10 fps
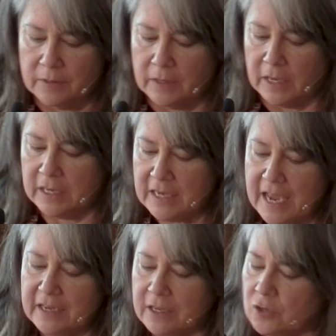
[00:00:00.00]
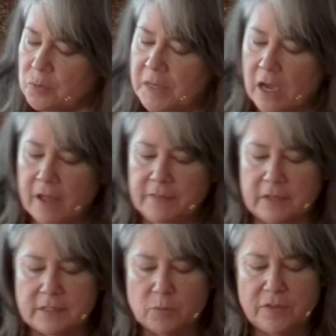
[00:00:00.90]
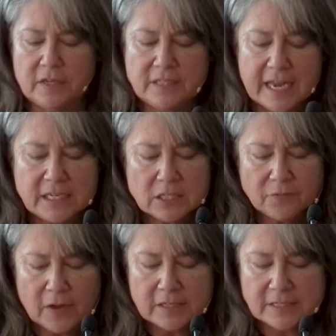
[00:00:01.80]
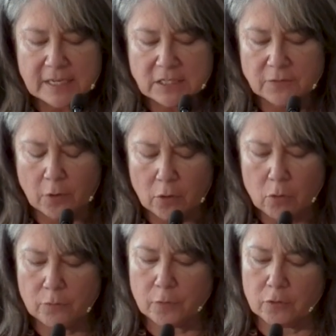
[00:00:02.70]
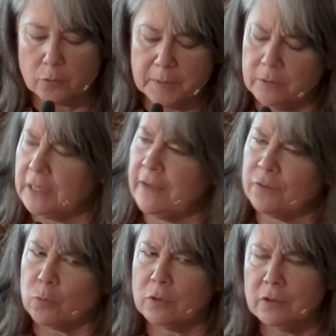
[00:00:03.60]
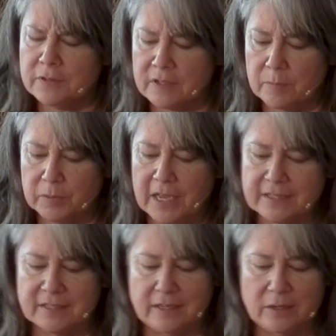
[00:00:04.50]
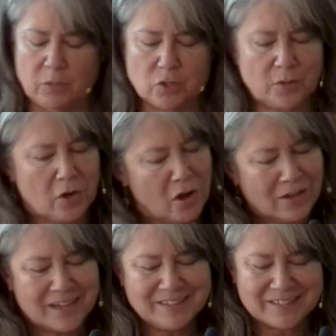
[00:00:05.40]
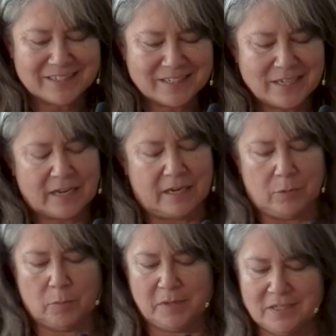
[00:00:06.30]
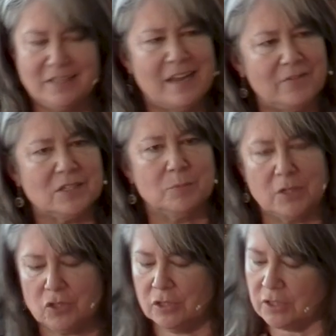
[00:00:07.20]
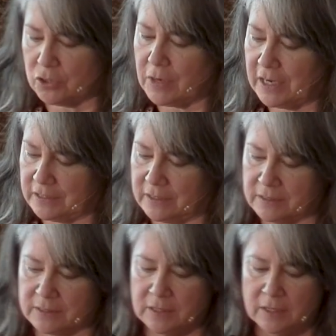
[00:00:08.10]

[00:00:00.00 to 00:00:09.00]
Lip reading: And yet, it goes beyond this. With an intensified sense of our own vulnerability and the world's complexity, which we all got to study when we didn't have as much to distract us,